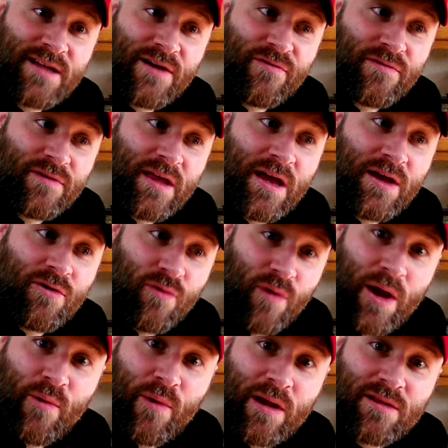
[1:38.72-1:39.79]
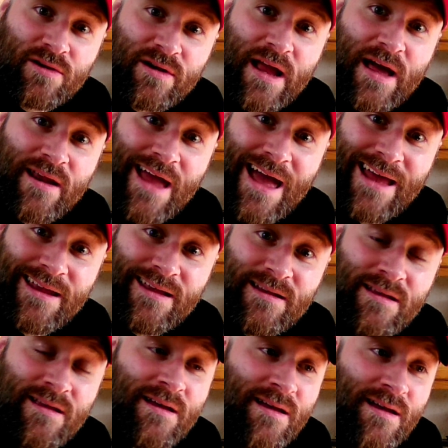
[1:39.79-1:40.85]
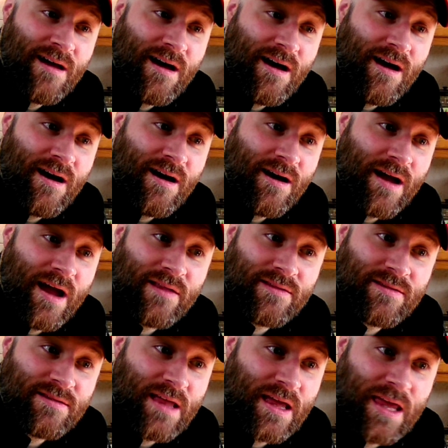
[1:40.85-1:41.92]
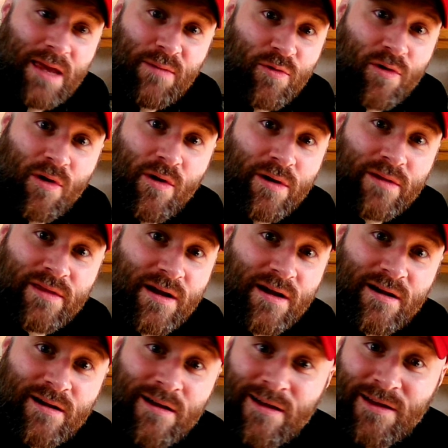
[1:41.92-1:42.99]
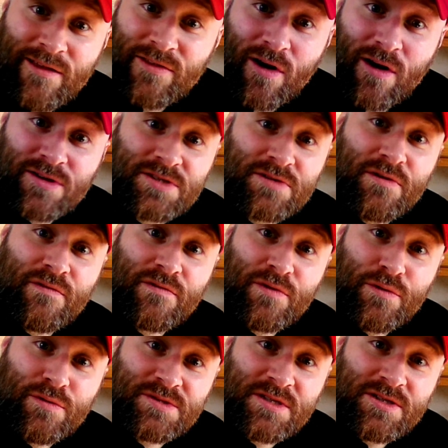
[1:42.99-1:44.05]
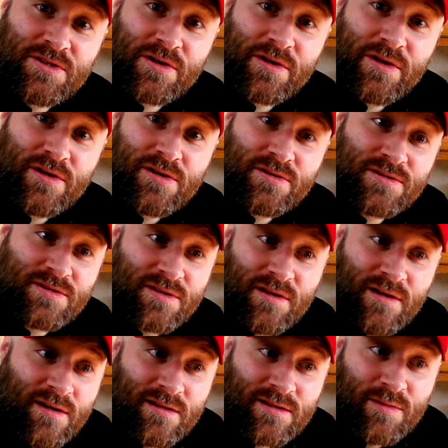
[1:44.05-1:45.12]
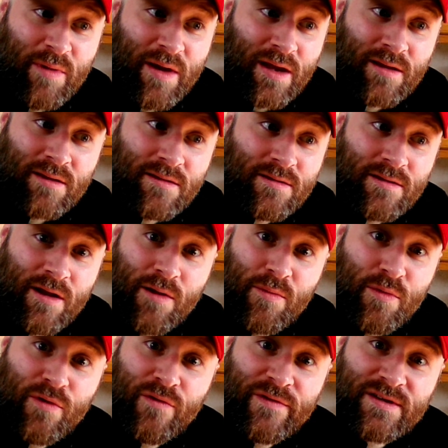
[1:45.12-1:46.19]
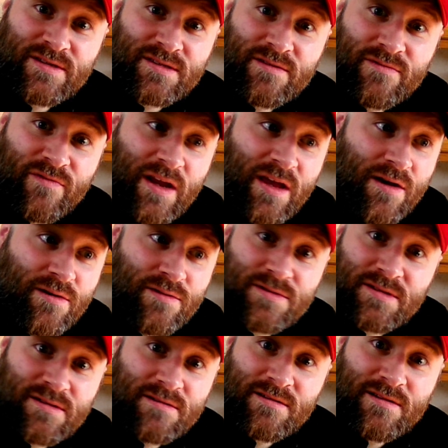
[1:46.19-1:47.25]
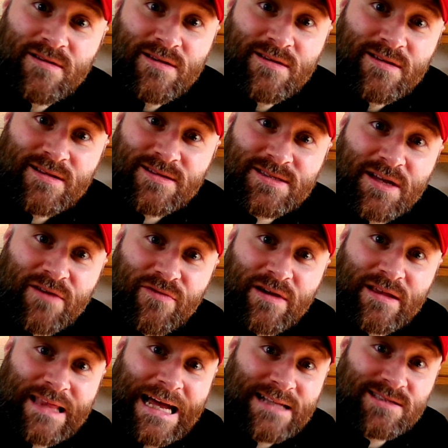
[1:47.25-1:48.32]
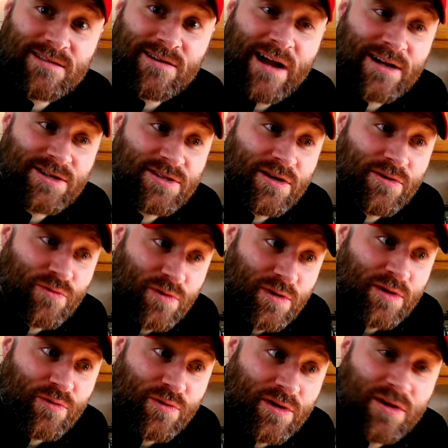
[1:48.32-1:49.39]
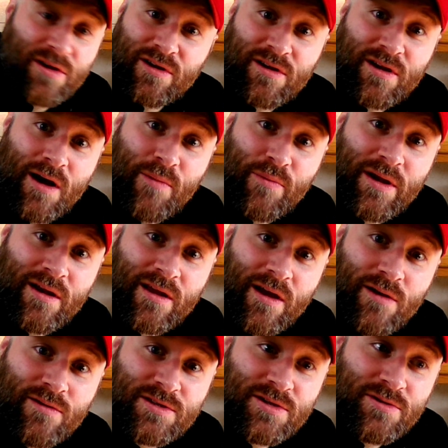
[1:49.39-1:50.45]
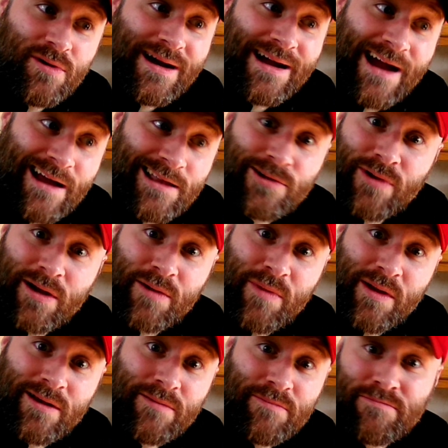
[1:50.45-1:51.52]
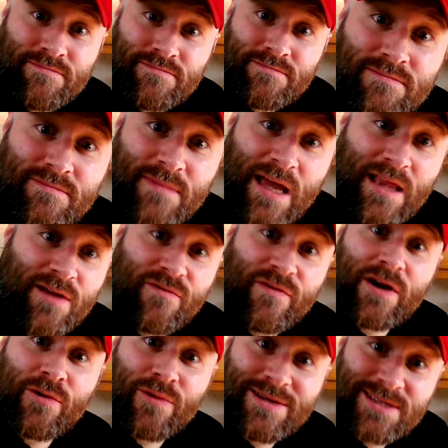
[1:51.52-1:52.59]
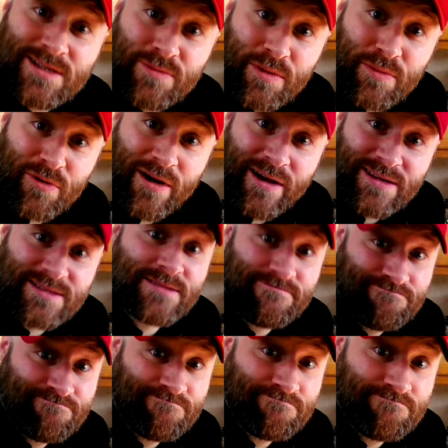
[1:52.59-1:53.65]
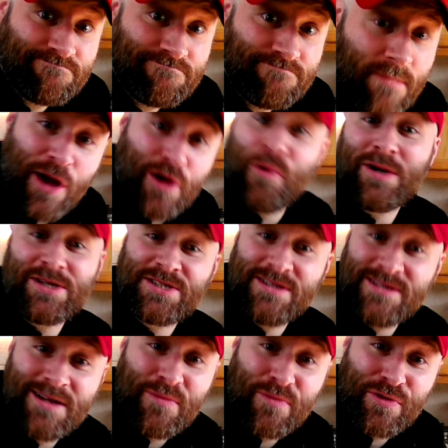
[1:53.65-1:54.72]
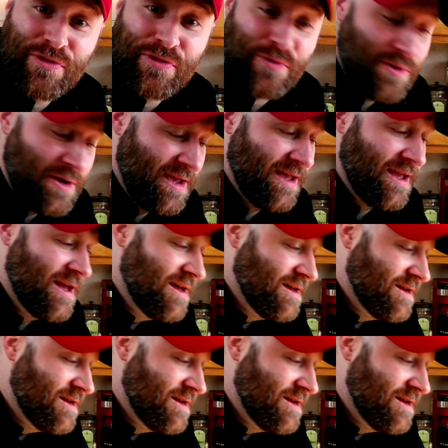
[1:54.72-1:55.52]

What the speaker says: definitely a great way to learn how to edit. And they keep growing their arsenal of tools that you can use to make movies and videos and stuff like that. So they're actually a really, really good company to go to. I highly recommend them. And they're very reasonably priced. Question number 3,